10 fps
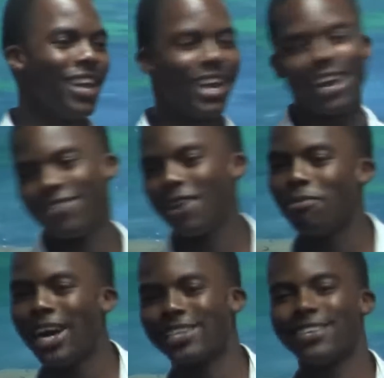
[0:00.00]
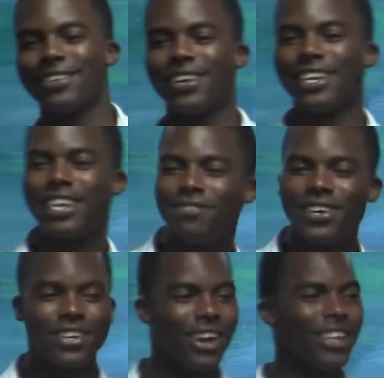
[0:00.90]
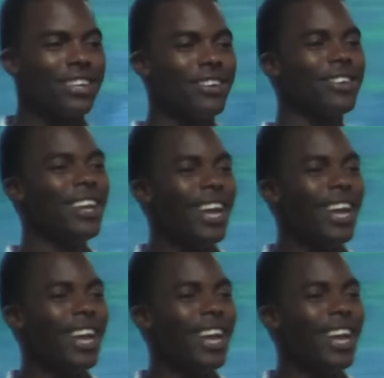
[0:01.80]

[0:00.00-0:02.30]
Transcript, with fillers: And I'd run back to the girl and give her a dollar, you know.